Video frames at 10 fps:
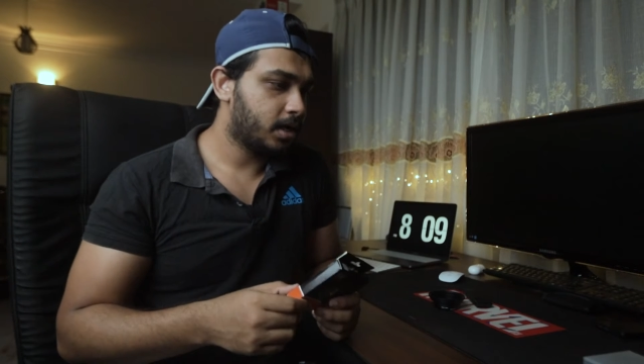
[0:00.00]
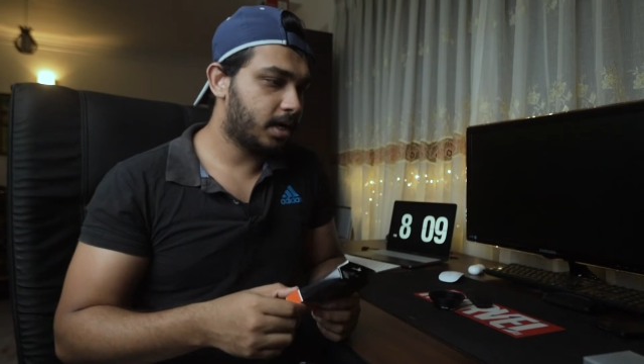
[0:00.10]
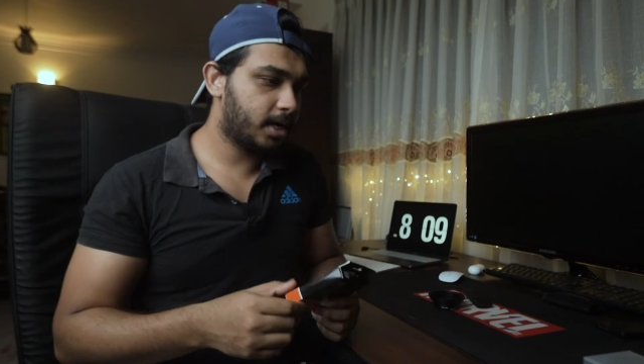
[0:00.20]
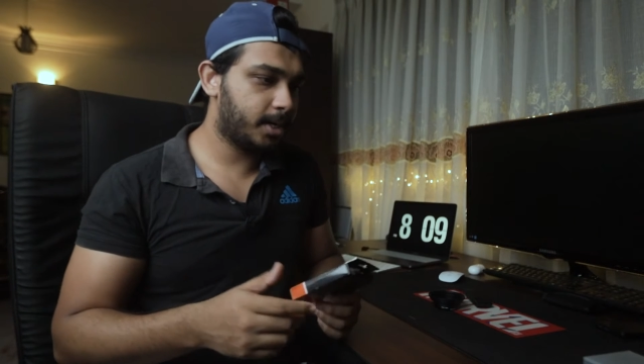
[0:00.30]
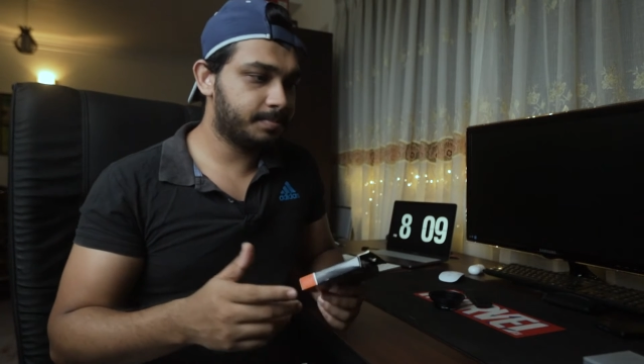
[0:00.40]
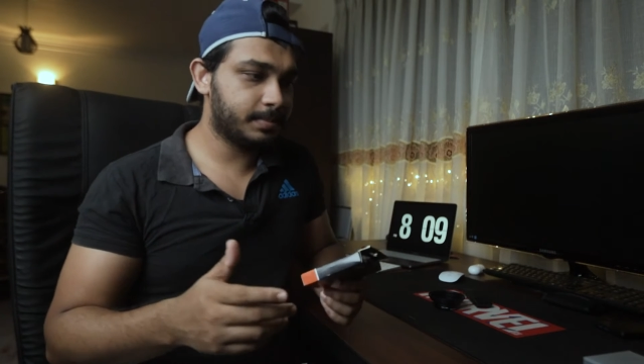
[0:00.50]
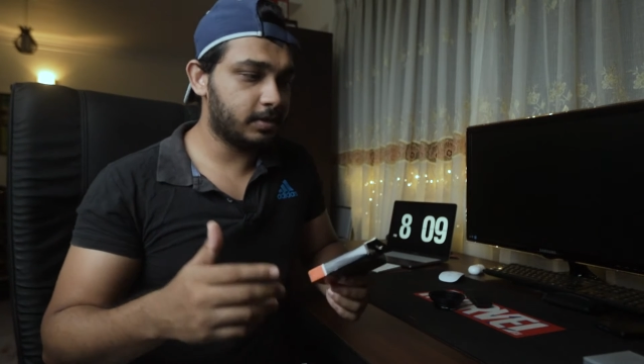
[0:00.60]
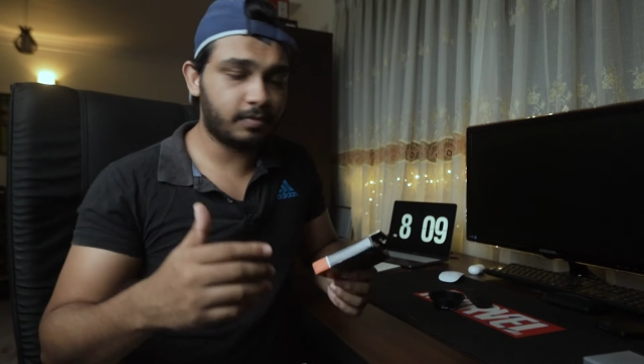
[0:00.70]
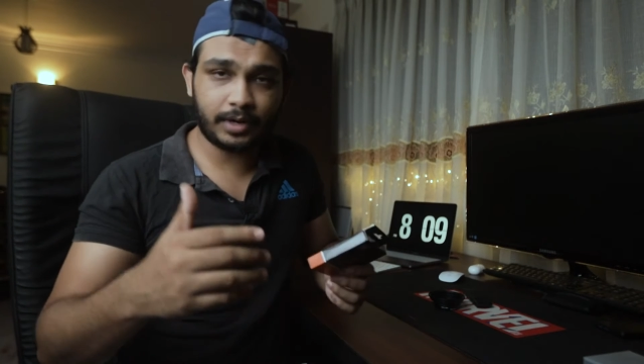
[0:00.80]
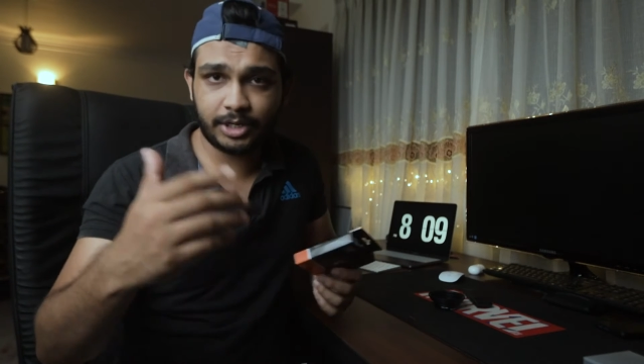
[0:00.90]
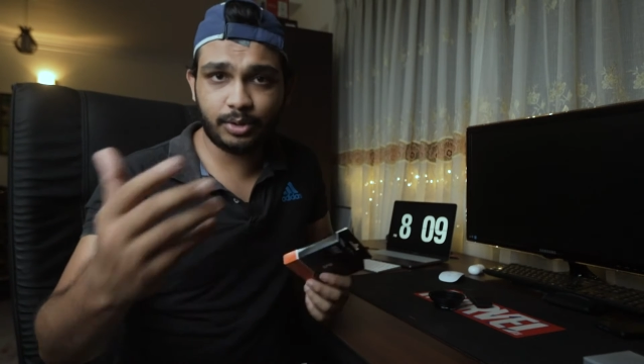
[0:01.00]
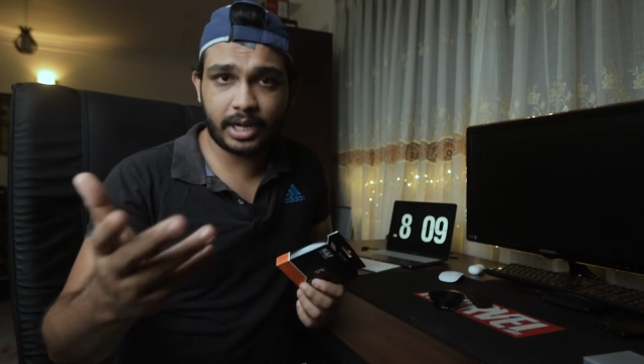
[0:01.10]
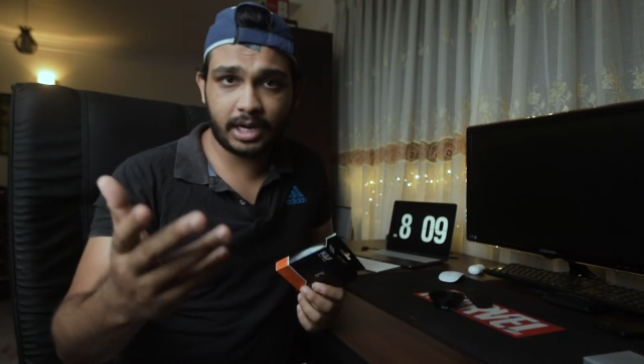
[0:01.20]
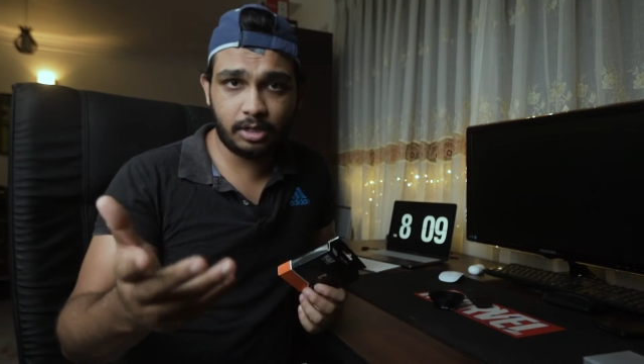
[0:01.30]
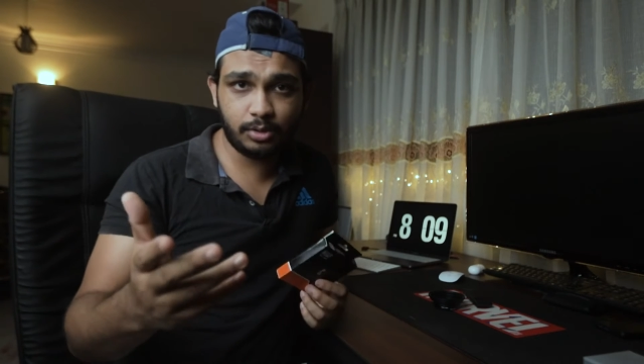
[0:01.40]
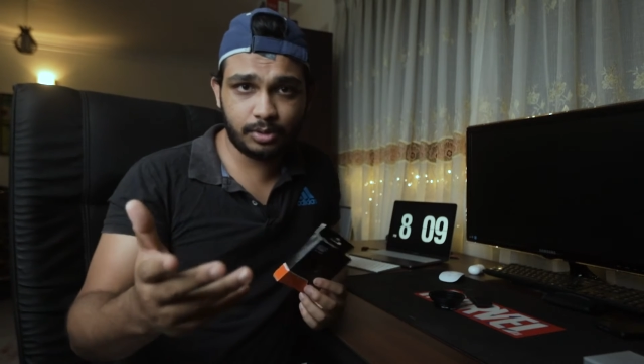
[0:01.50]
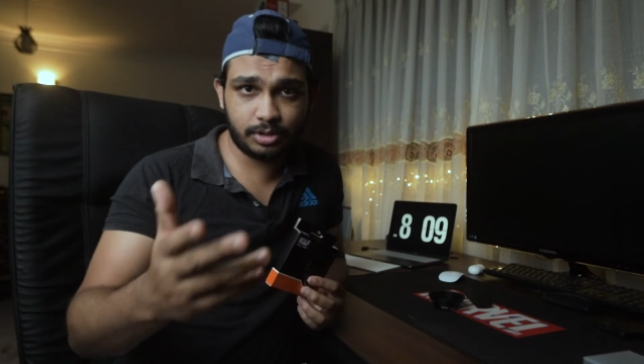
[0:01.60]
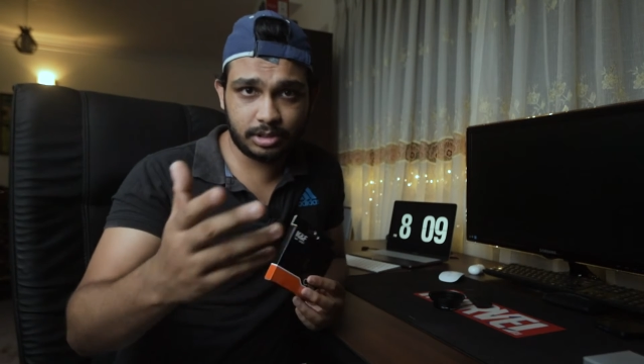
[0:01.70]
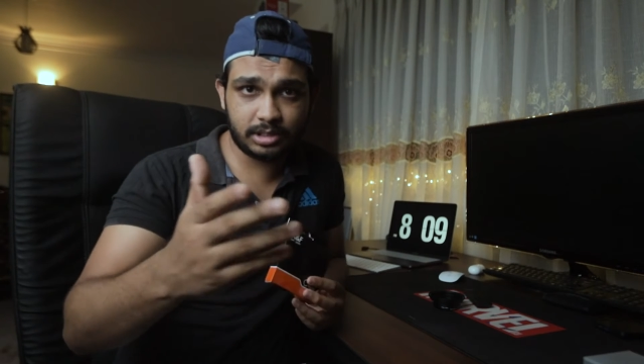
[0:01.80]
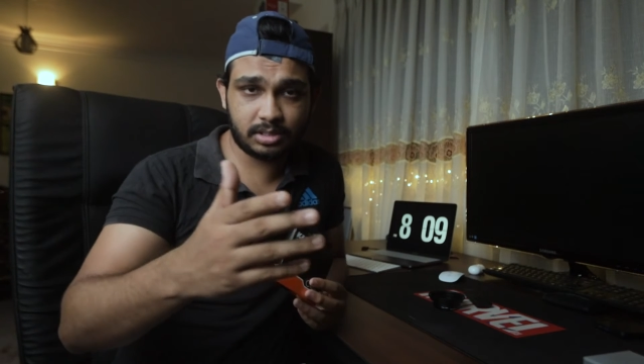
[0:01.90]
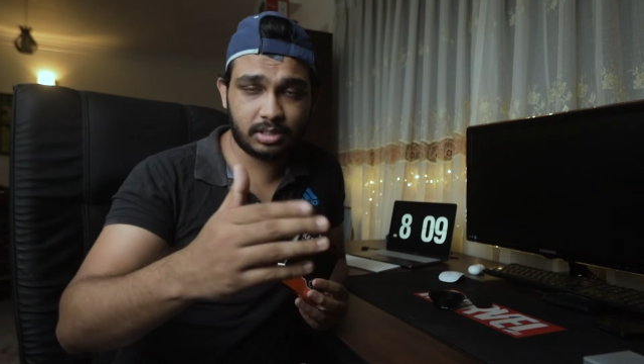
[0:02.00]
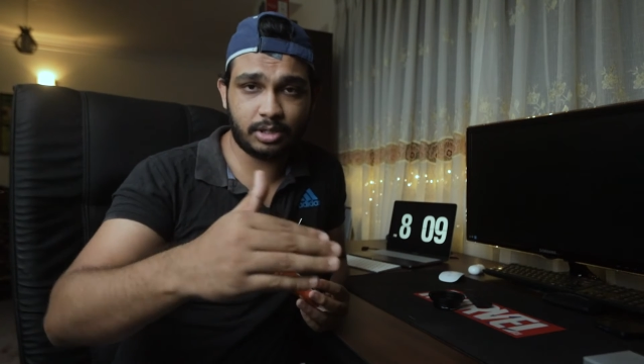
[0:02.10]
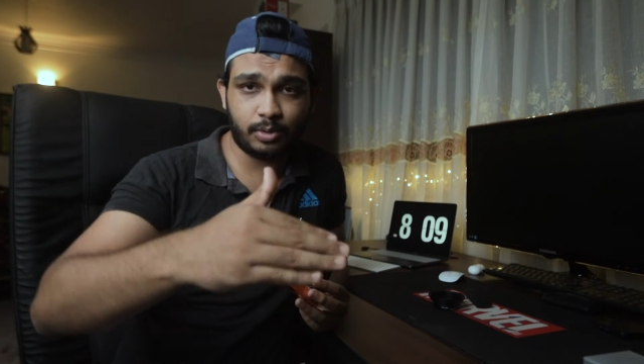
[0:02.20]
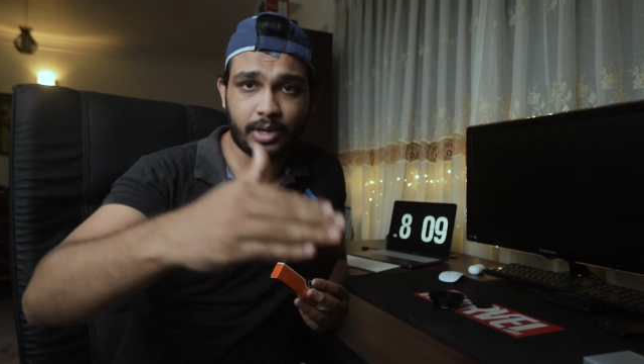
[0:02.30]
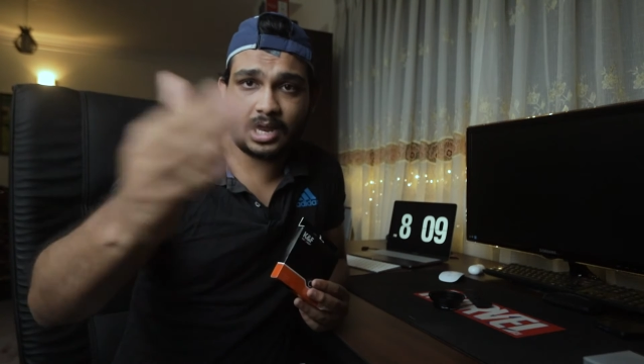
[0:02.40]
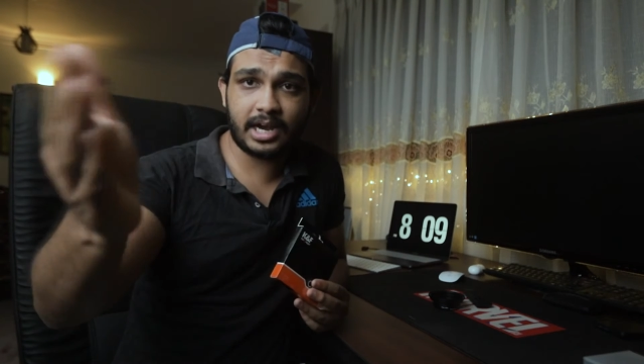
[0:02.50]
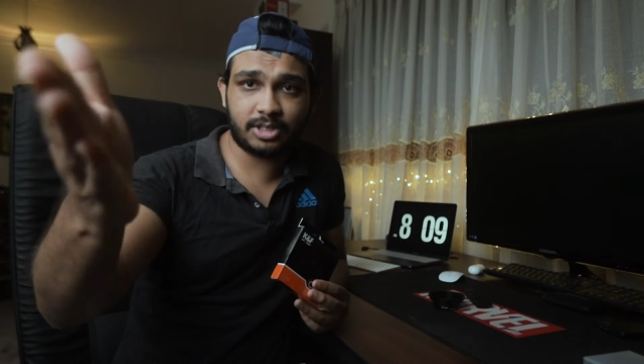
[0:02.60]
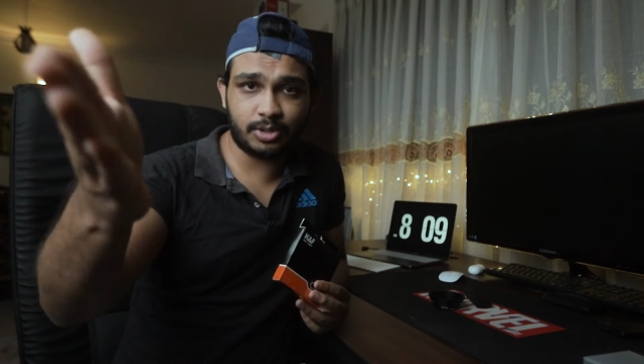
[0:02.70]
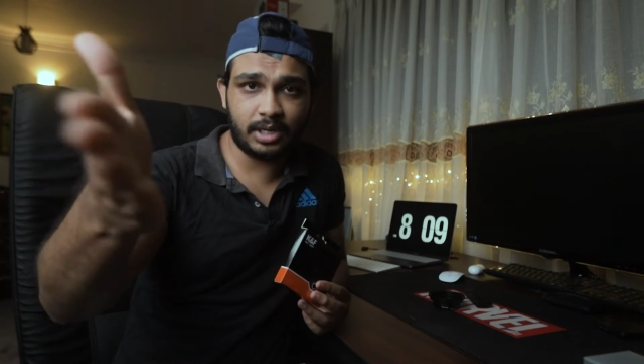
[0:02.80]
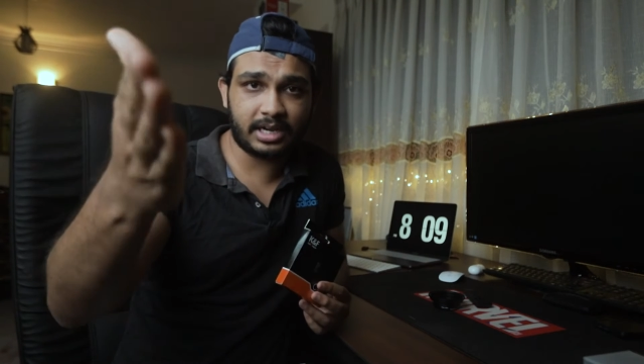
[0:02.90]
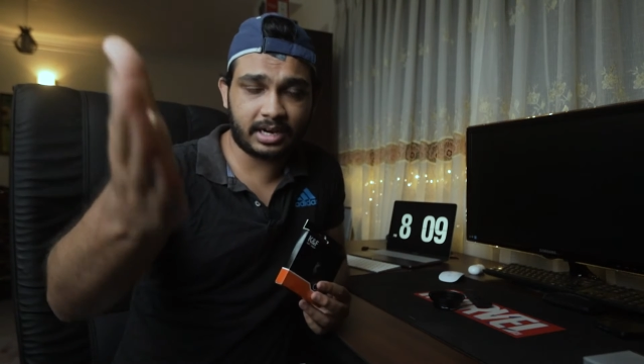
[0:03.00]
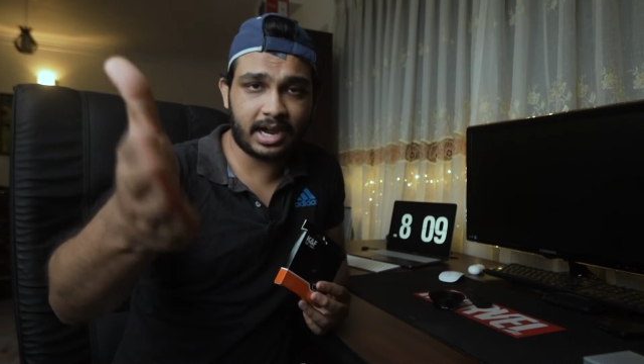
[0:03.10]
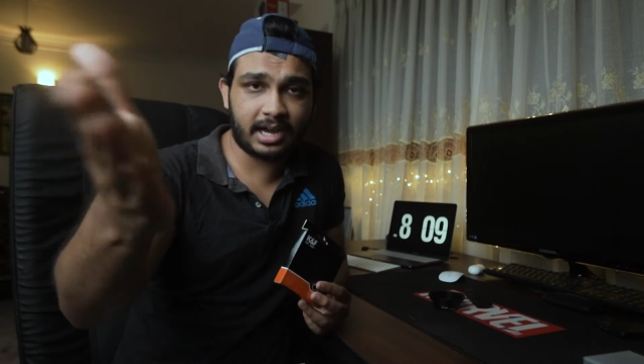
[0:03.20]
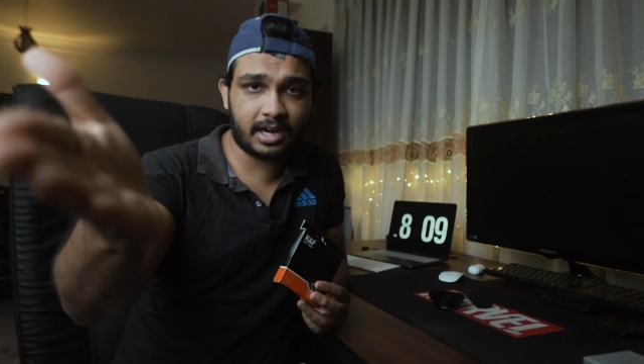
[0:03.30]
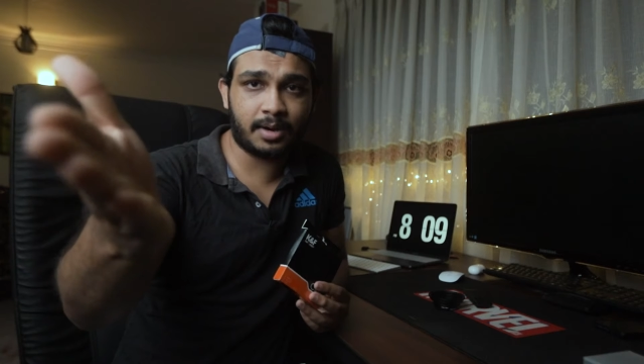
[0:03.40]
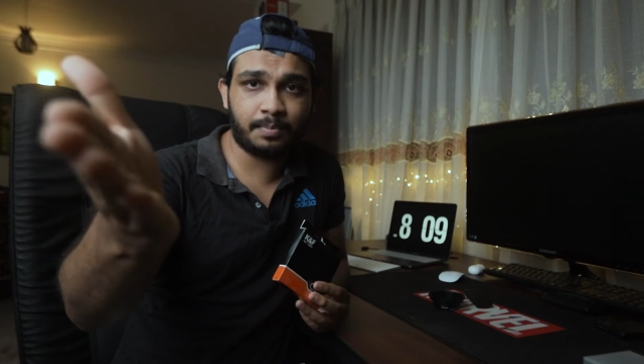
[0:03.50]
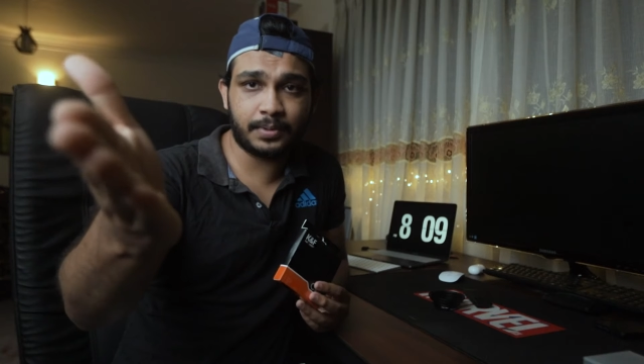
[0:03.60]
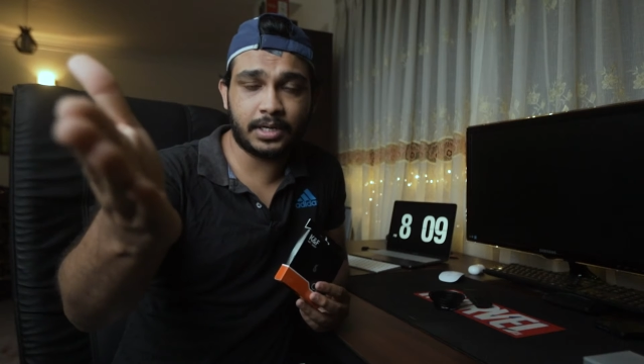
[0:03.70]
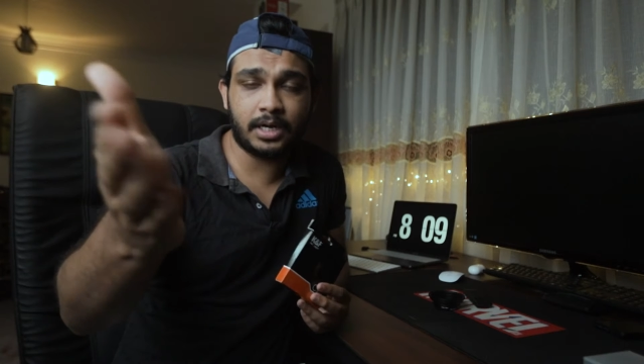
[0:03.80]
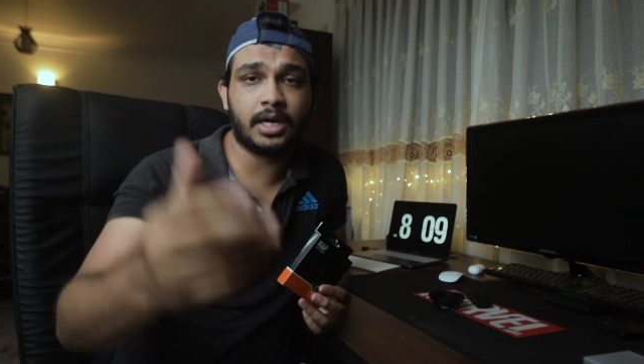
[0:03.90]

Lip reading: What you can do is you can actually crank up